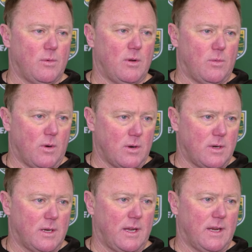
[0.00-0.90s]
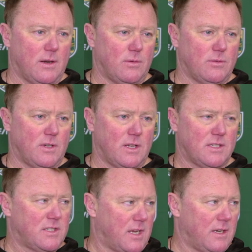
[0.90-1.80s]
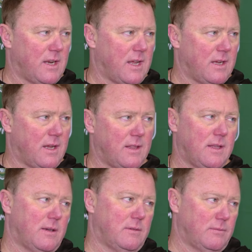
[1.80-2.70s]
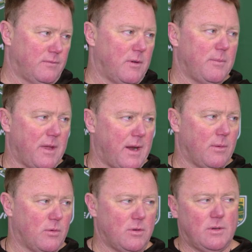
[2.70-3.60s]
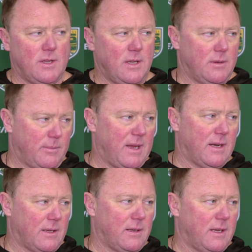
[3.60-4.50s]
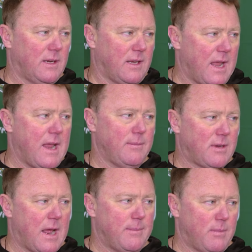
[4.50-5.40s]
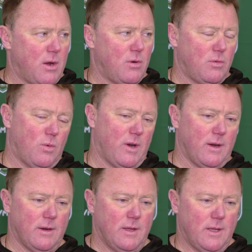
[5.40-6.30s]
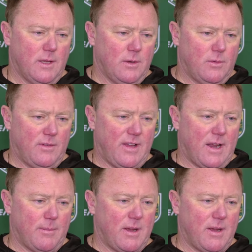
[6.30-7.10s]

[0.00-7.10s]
We'll work again on Sunday, and then from there we'll be in a game type mode where we've got to